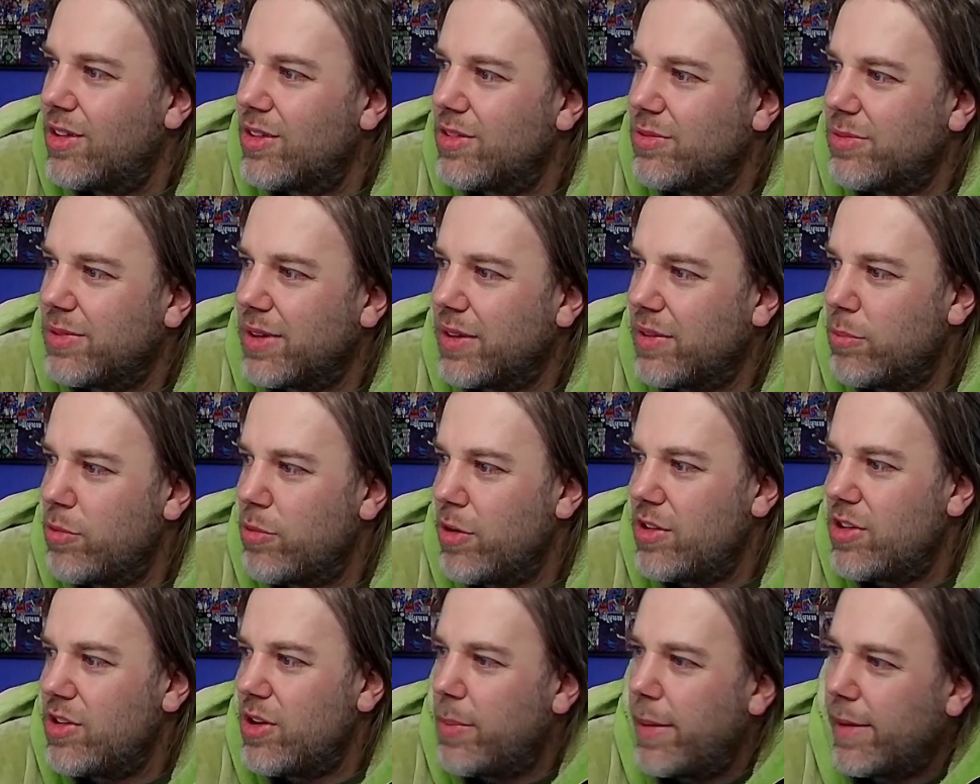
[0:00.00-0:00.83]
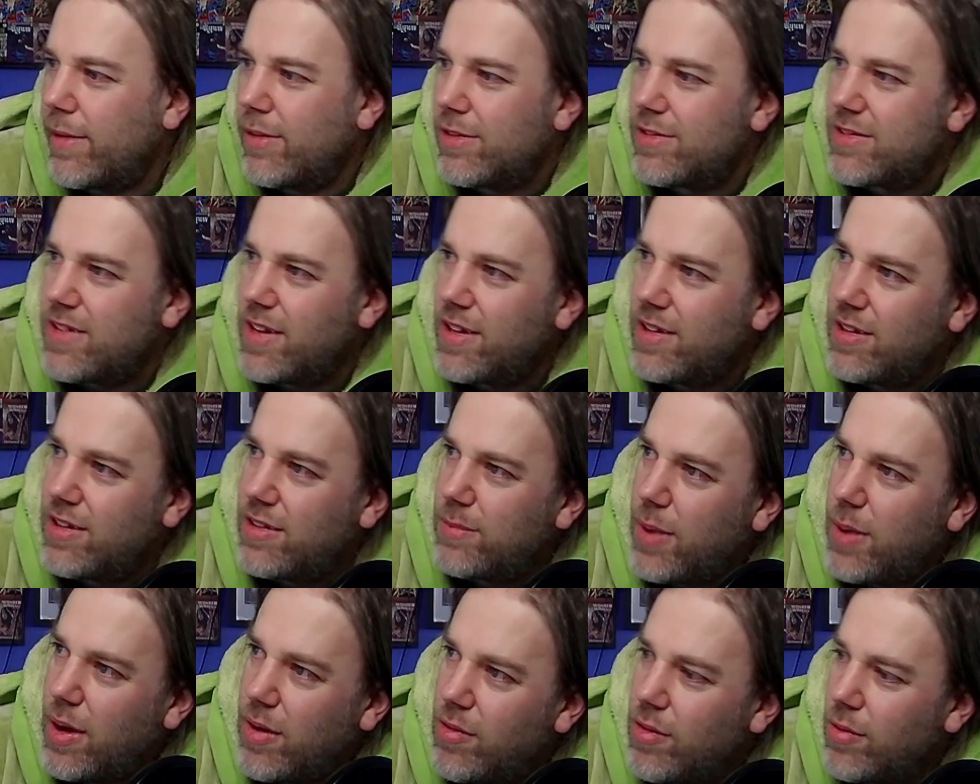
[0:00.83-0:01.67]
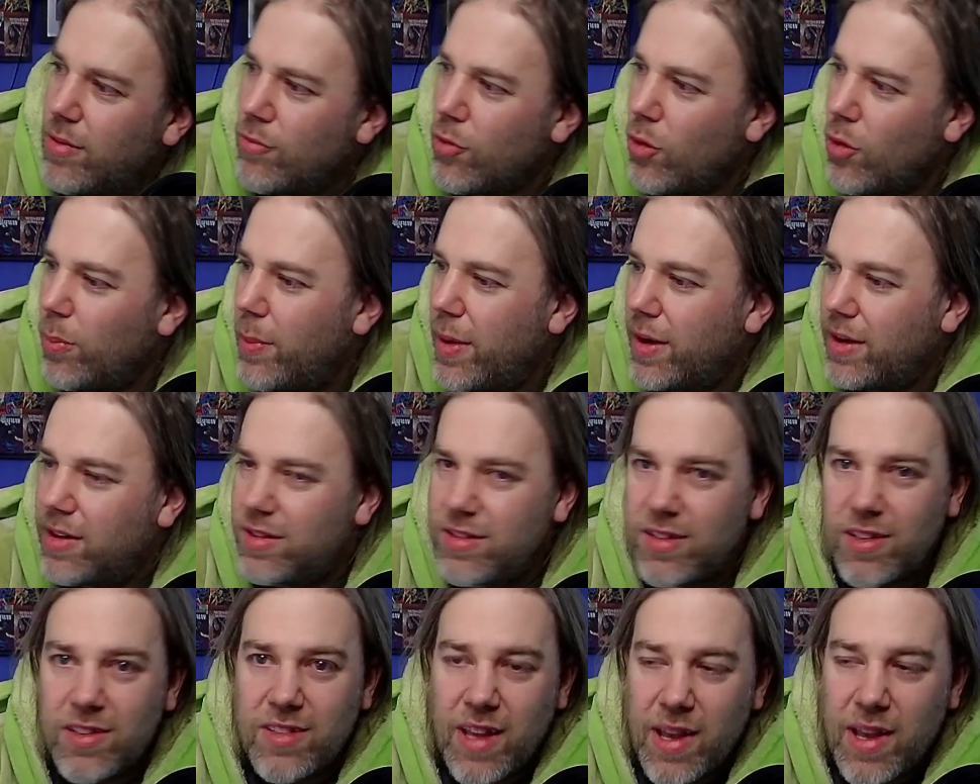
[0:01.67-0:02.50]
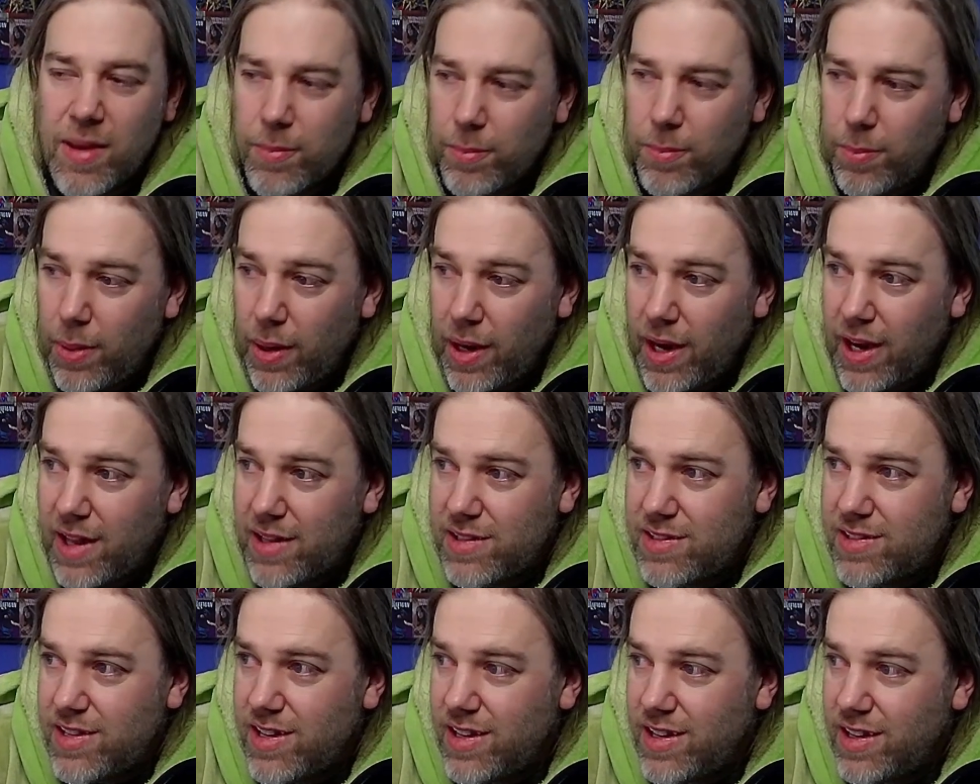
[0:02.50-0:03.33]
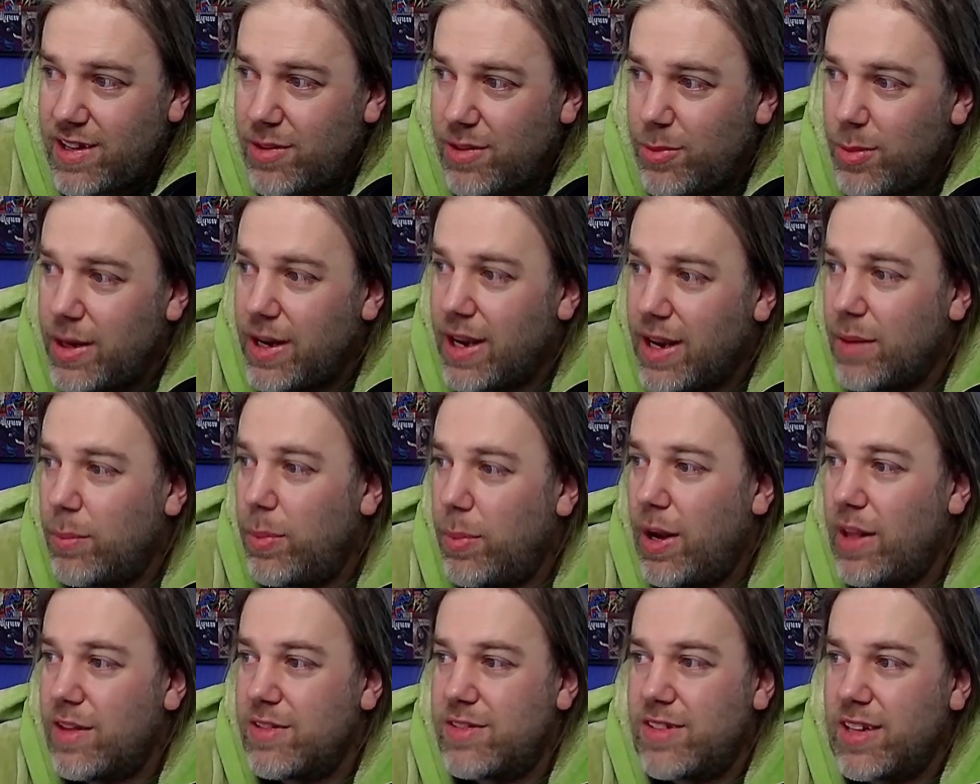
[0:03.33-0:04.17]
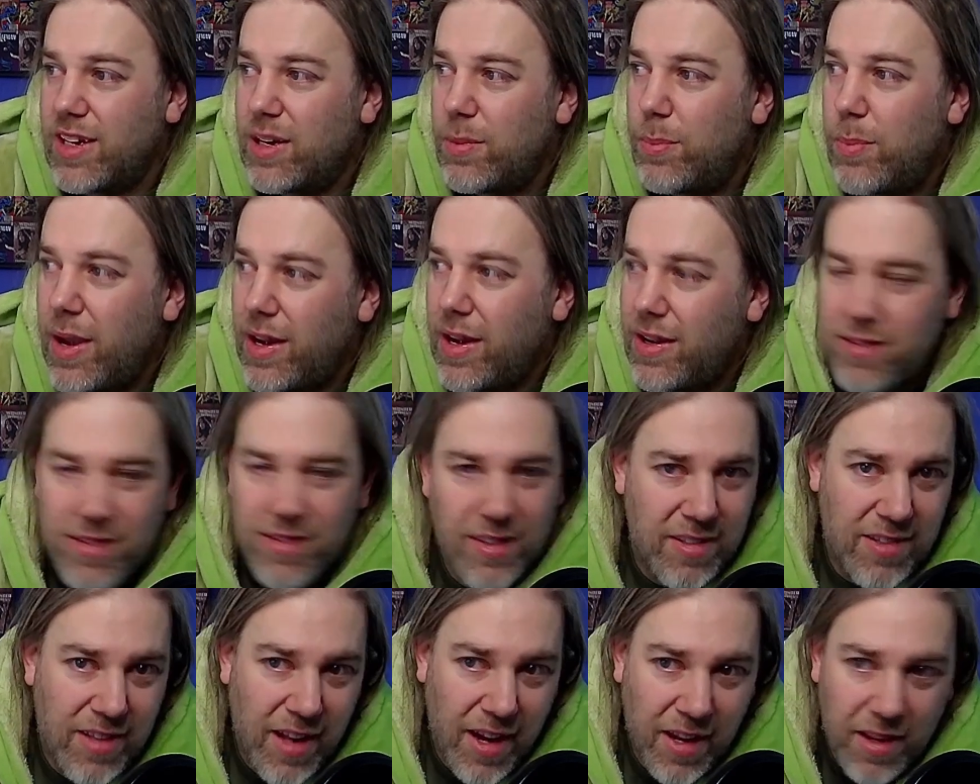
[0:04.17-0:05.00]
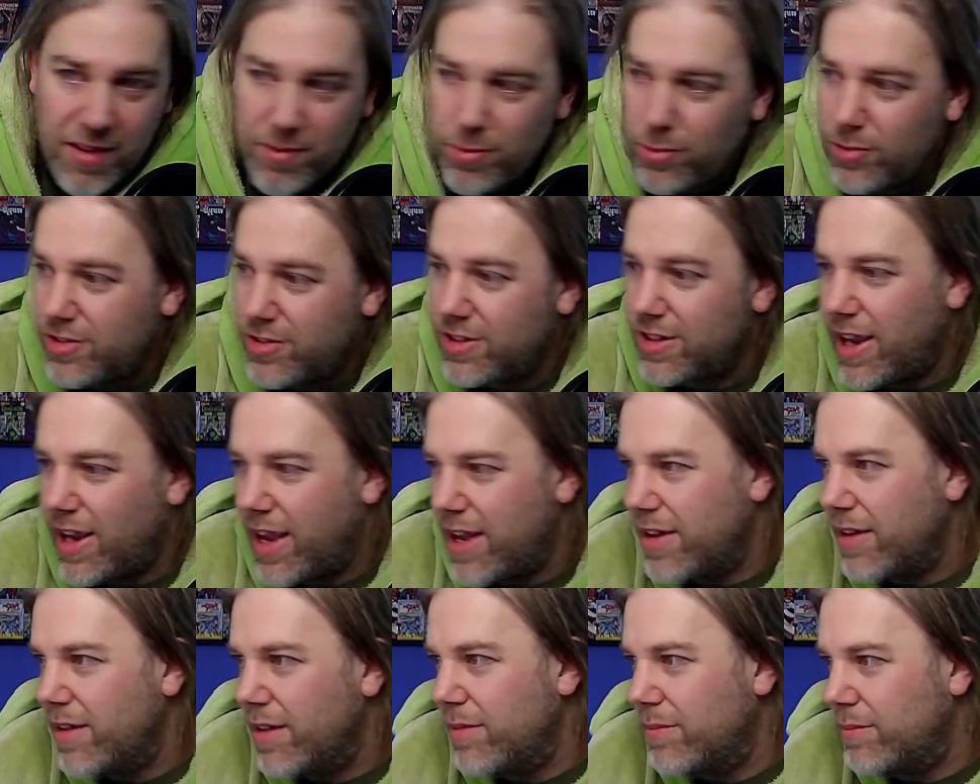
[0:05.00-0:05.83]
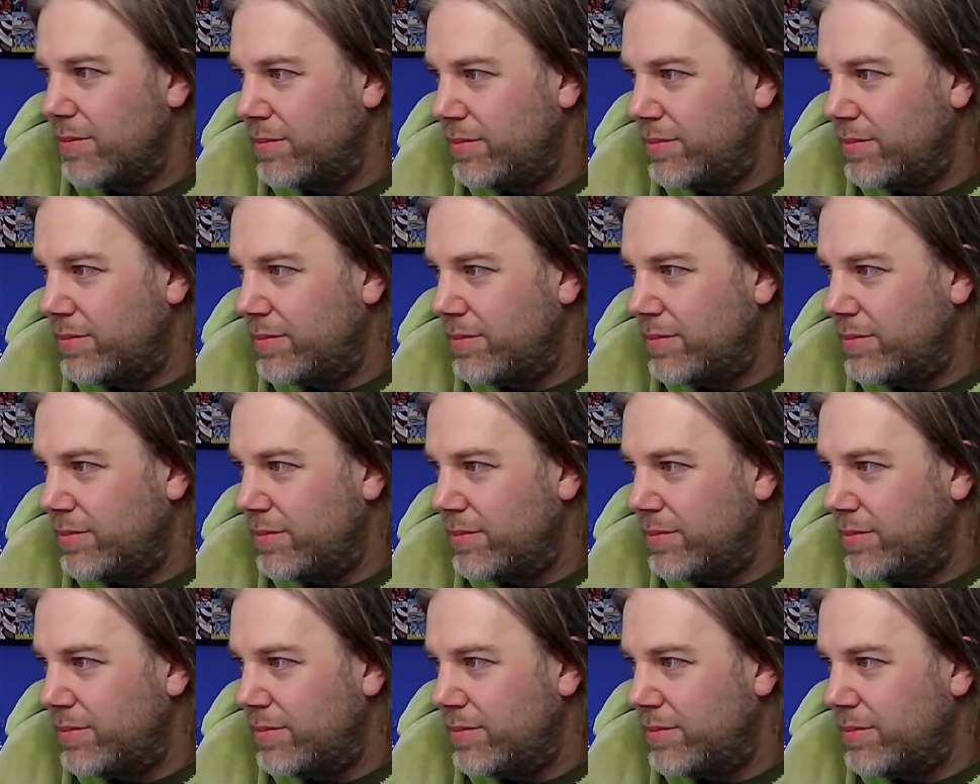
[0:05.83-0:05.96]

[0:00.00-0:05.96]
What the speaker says: We get the brand new Battle Standard Bearer and Royal Pegasus in plastic. We get plastic Pegasus Knights once again.